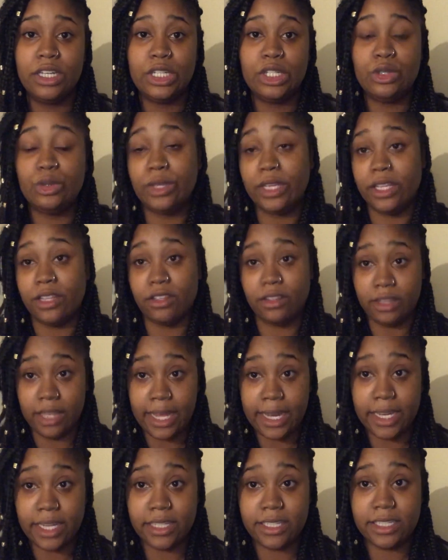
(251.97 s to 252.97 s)
to either
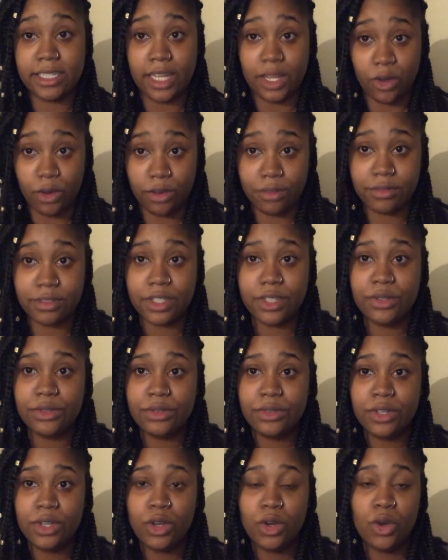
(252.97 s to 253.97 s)
let it take over you,